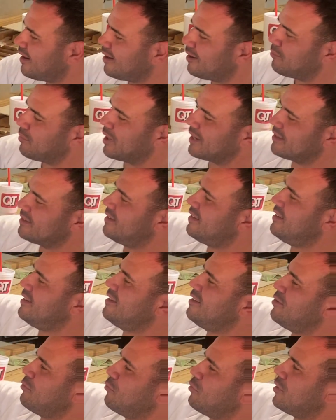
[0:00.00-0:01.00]
But
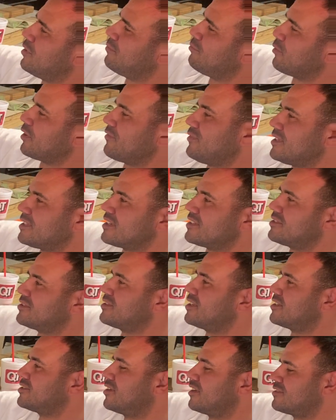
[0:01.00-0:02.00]
we'll briefly
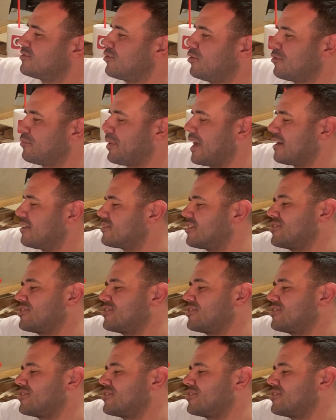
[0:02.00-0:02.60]
touch on solar panels.